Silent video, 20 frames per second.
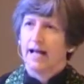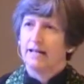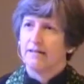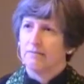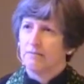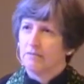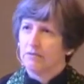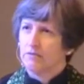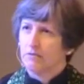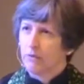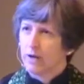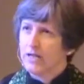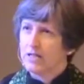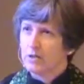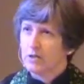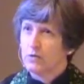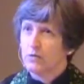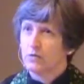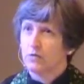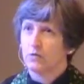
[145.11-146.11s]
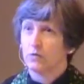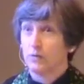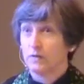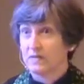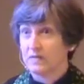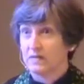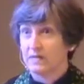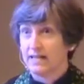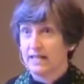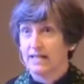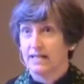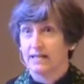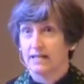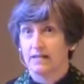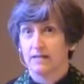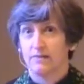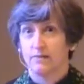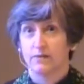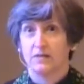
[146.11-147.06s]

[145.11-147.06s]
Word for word: And great news was needed,